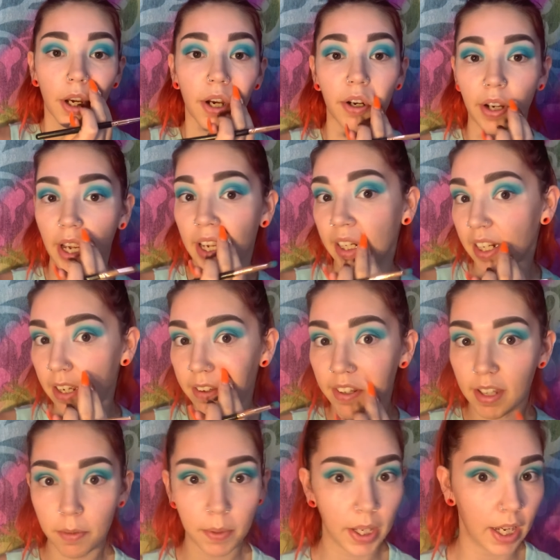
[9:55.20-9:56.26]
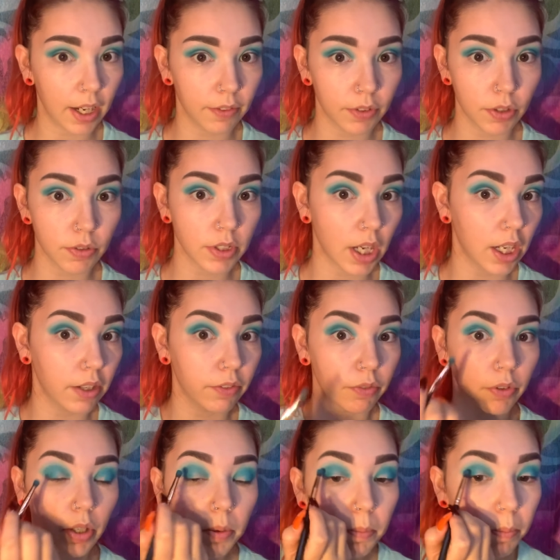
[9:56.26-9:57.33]
okay, now that we have those kind of
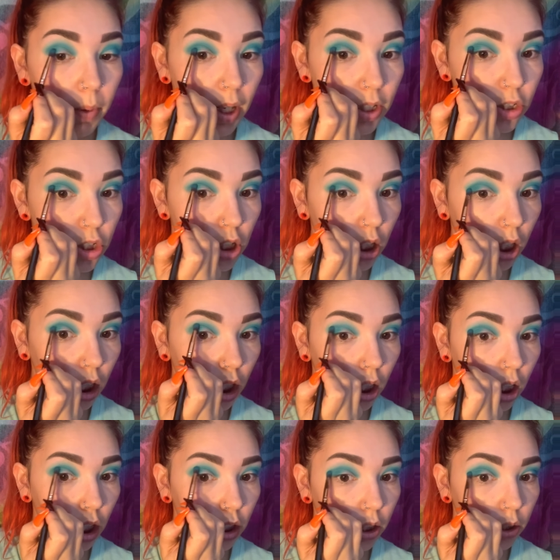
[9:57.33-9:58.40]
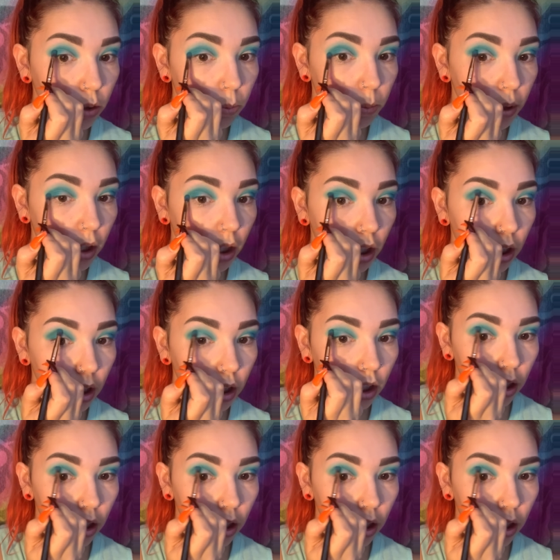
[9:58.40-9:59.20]
matching a little bit,